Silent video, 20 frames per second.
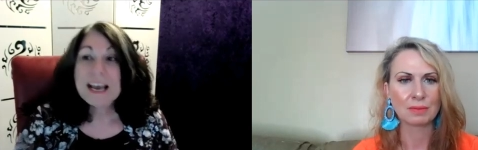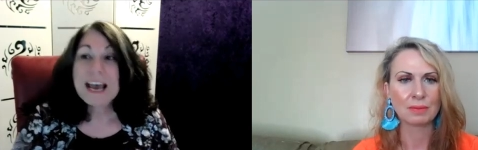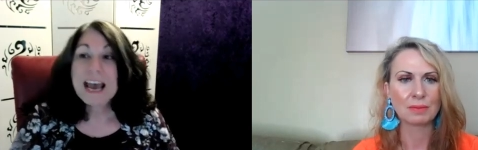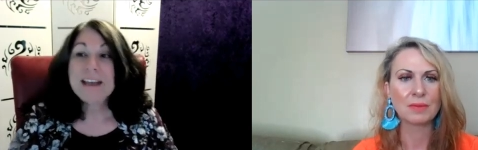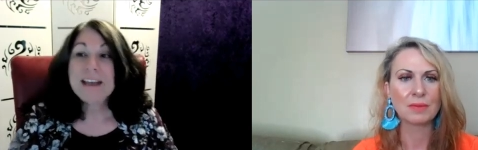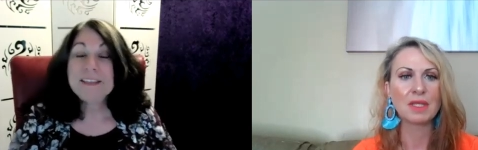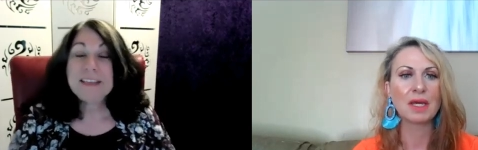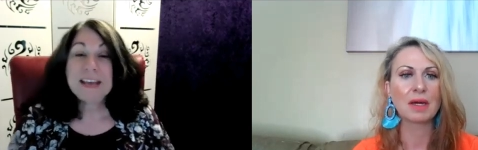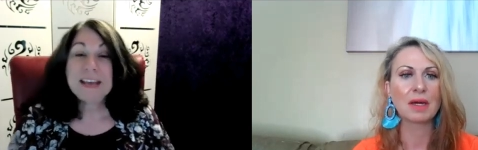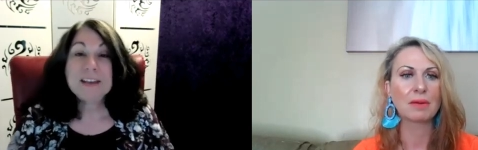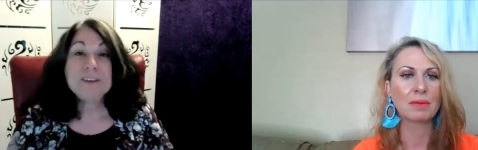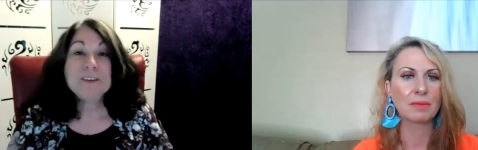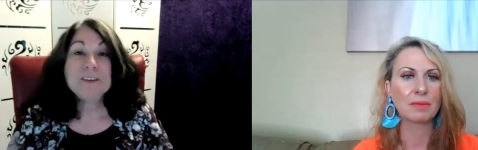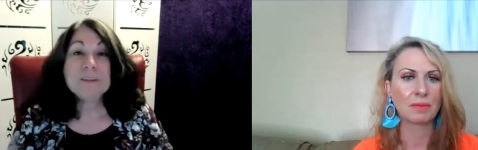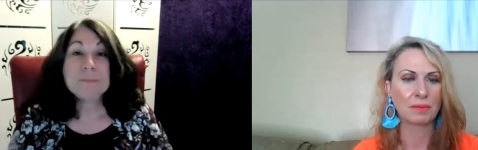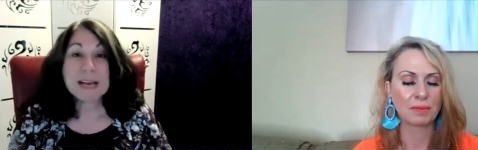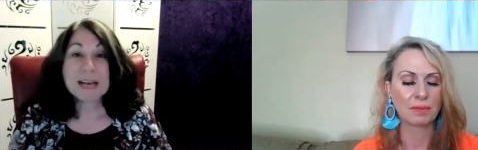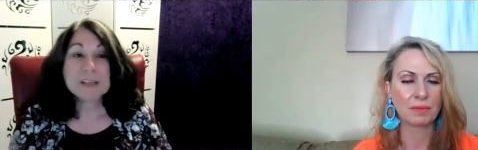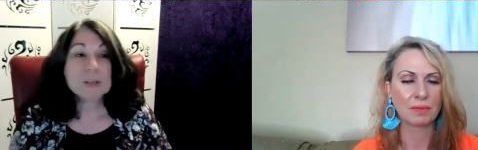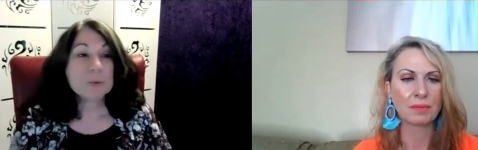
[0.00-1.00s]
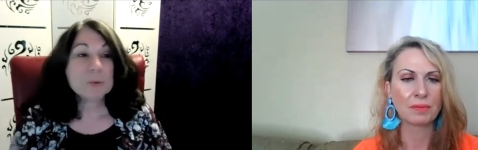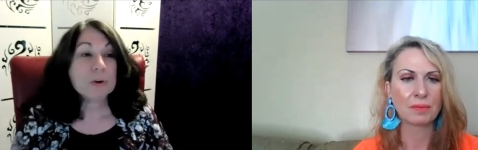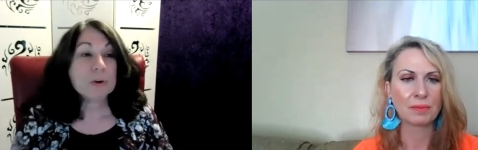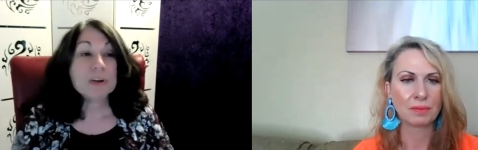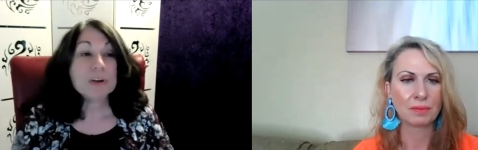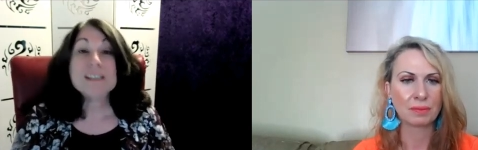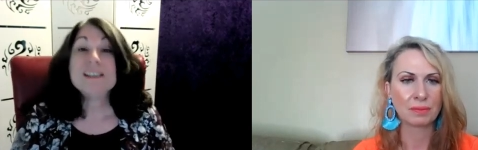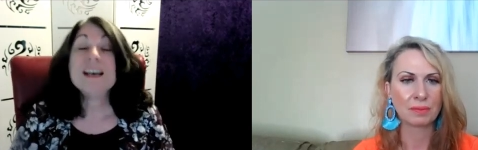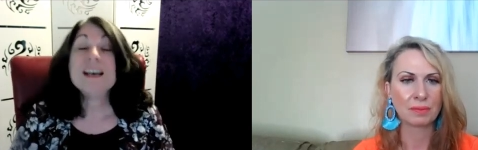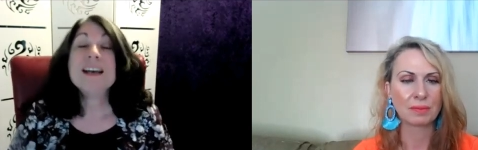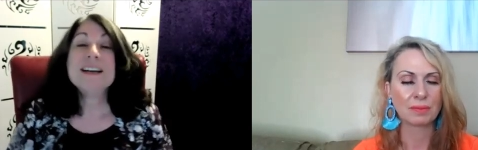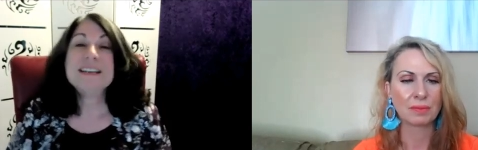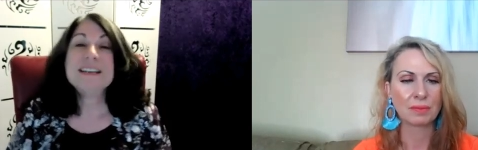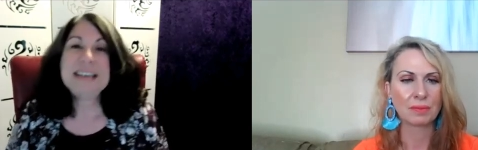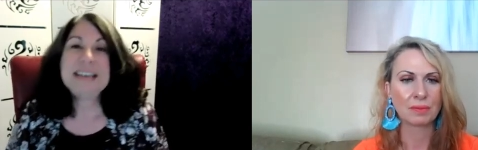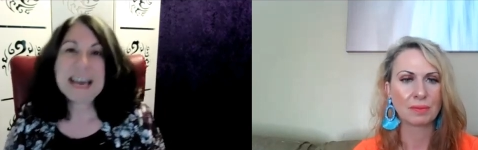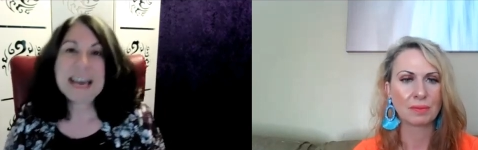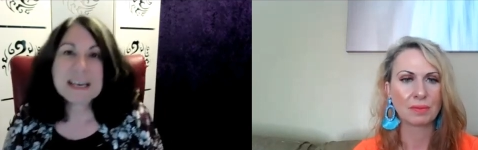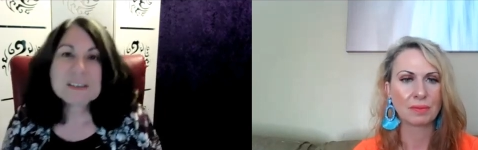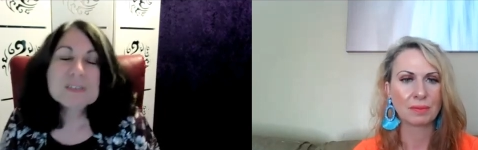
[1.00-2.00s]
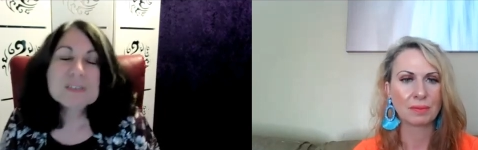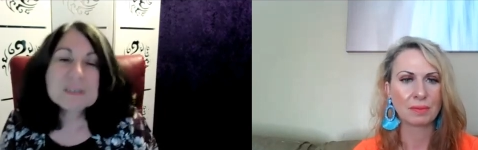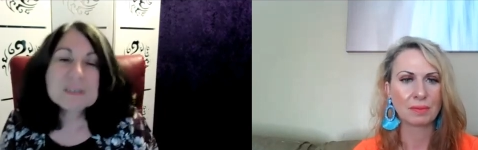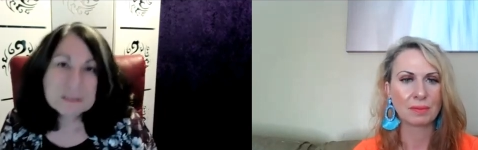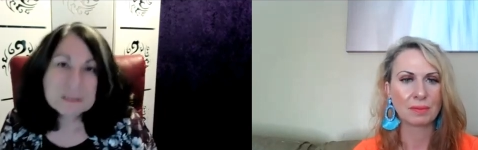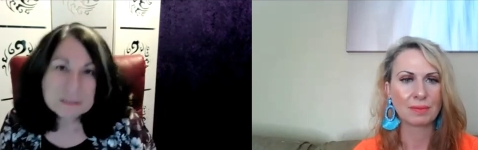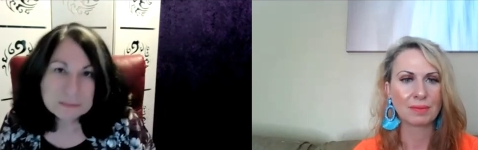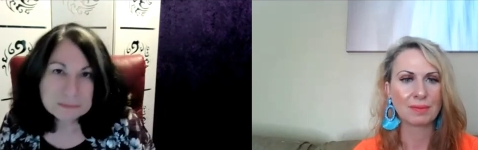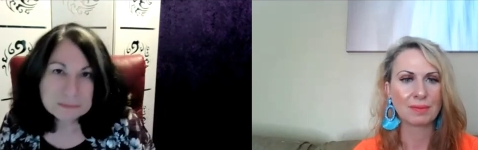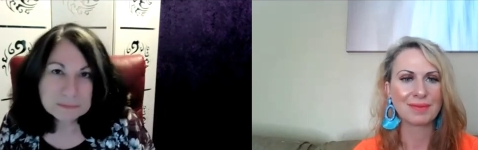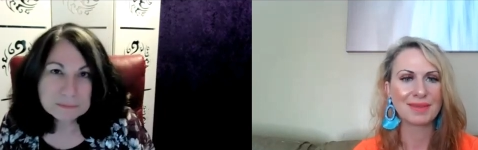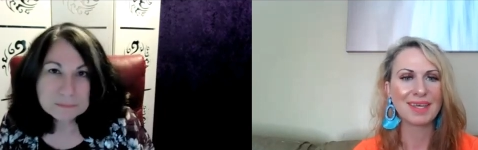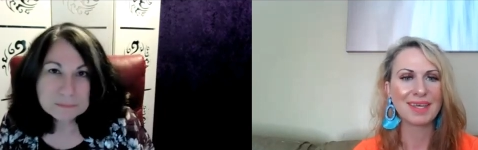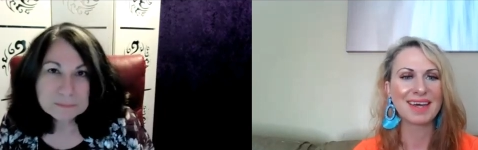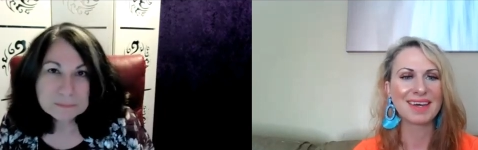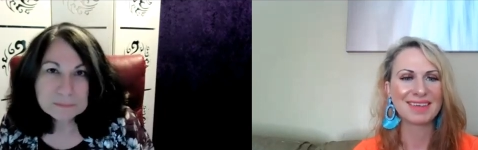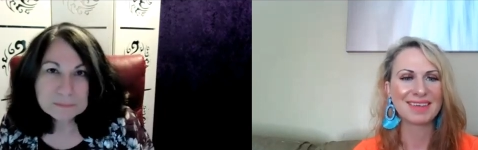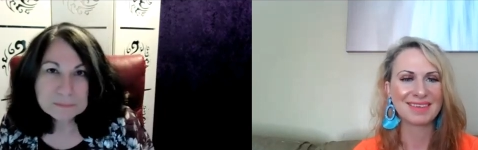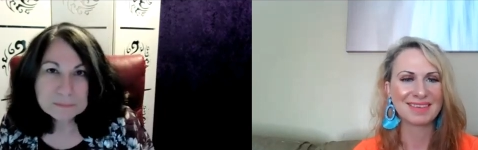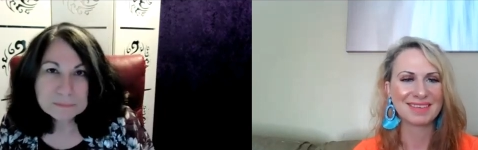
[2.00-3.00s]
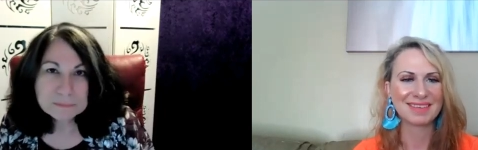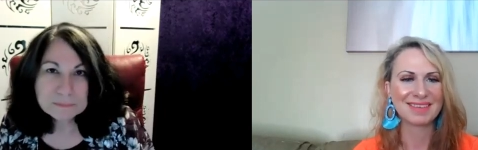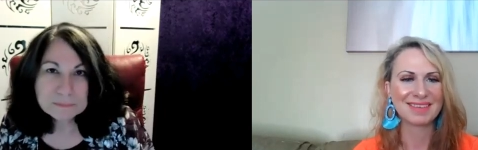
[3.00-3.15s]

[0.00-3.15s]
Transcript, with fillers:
Speaker 1: And yeah. then the magic word is next. Yeah.